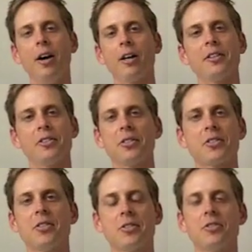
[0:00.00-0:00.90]
because it
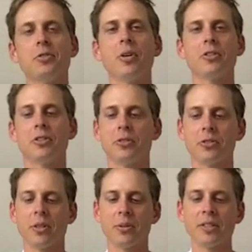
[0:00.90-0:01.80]
just is too much in
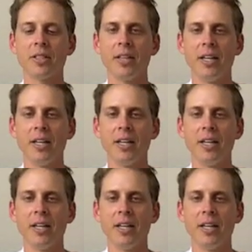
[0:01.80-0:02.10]
your stomach.